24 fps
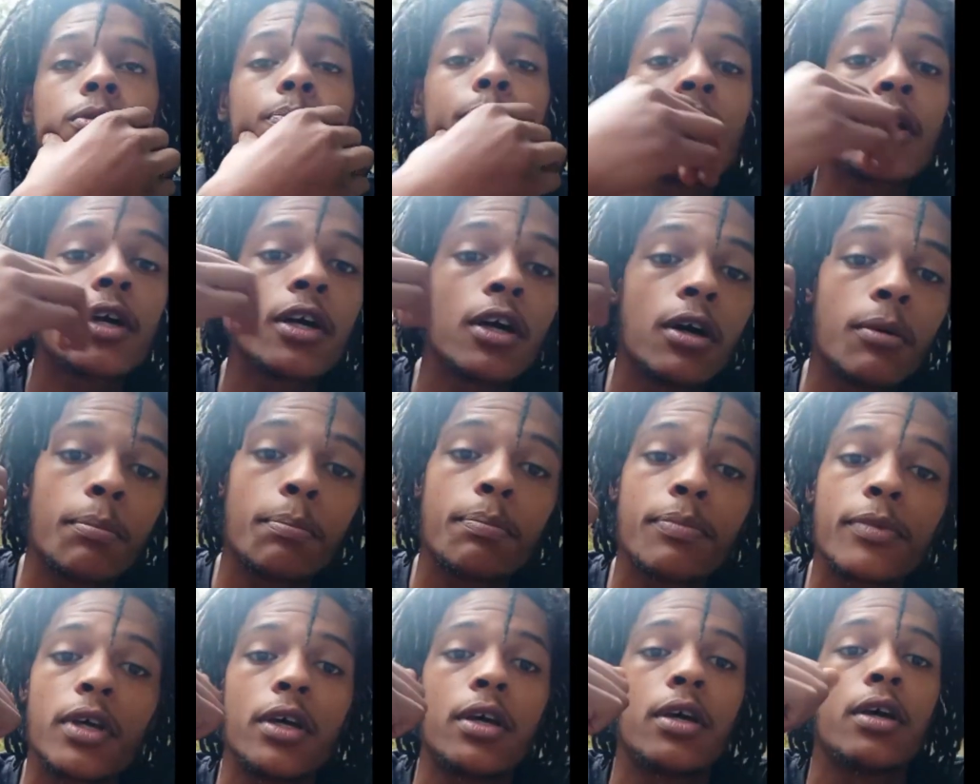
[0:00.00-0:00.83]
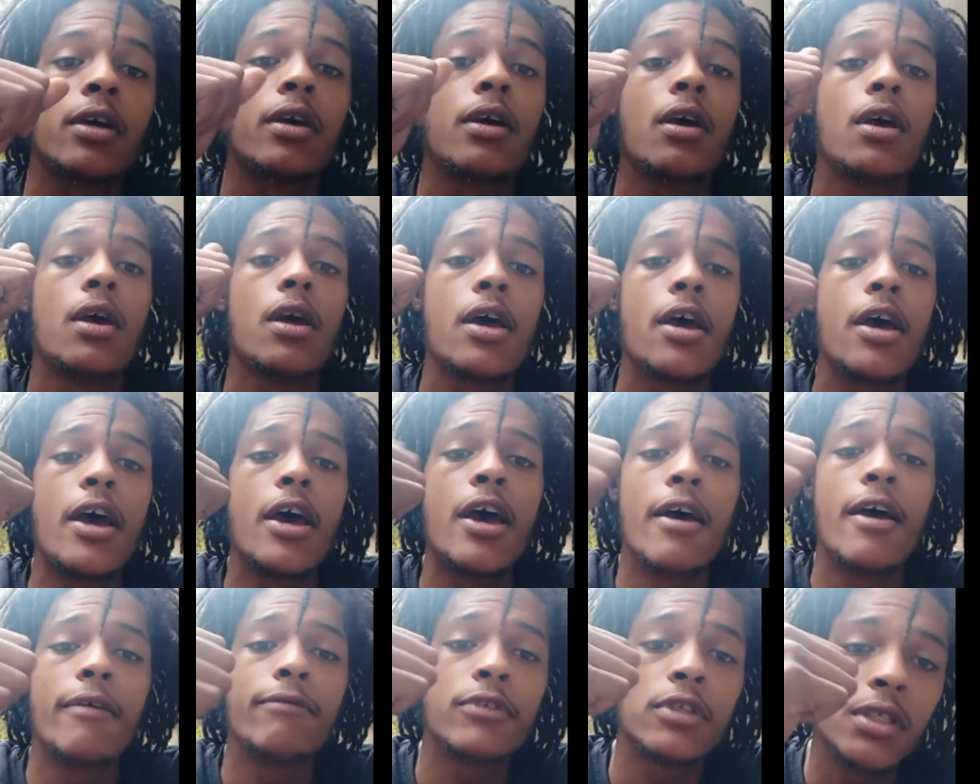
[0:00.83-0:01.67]
up the
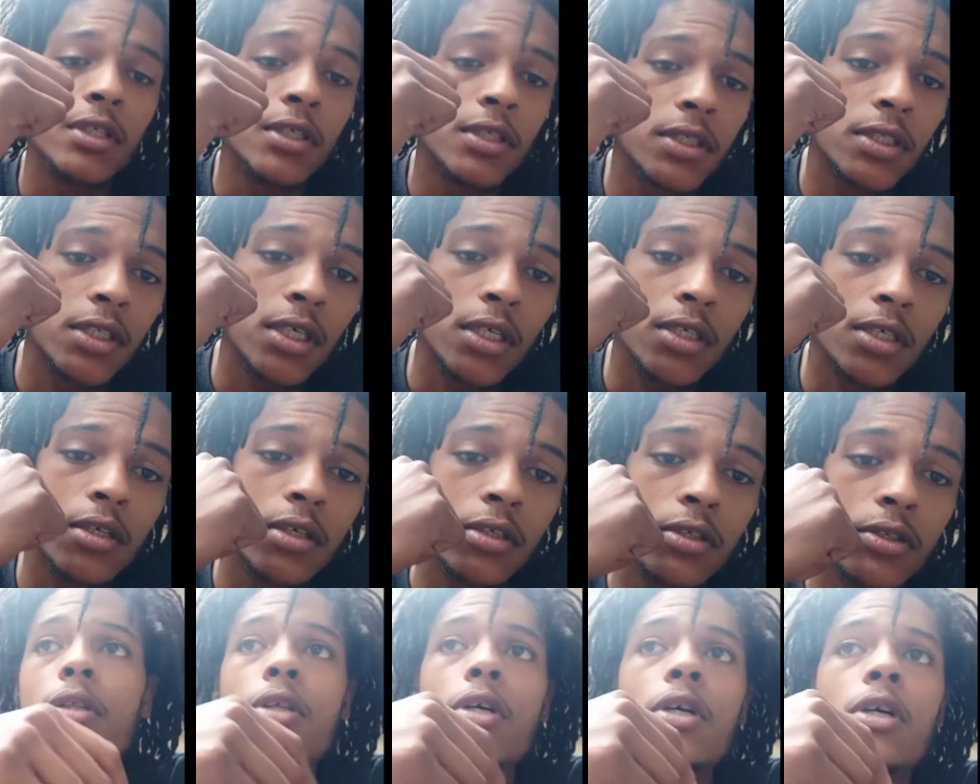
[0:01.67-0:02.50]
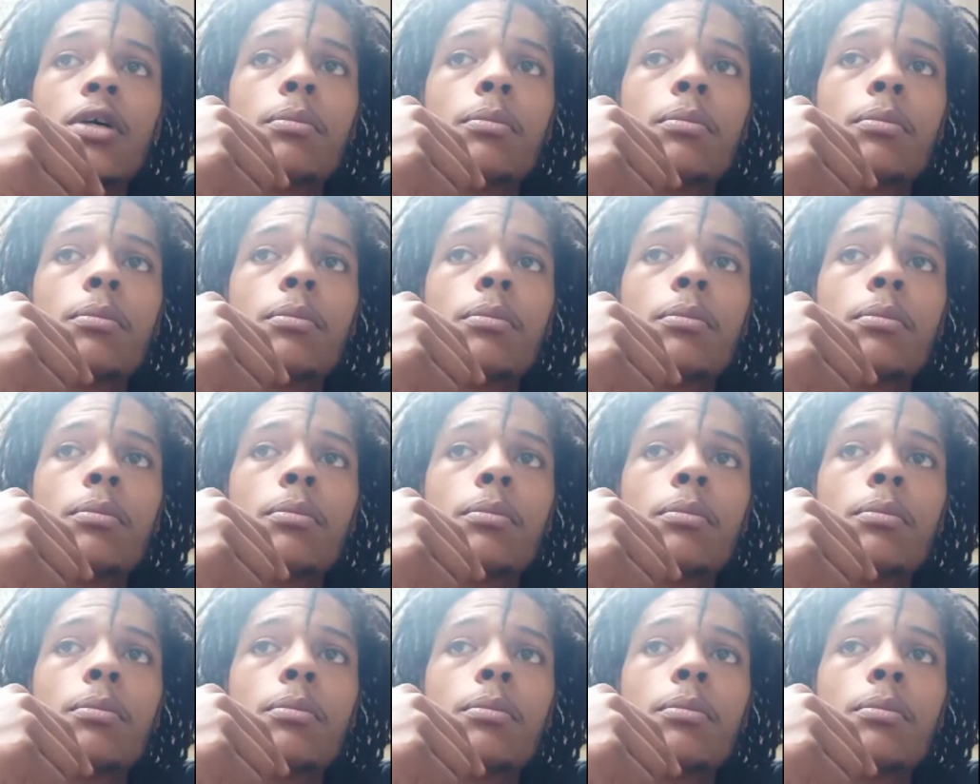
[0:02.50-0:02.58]
FT600.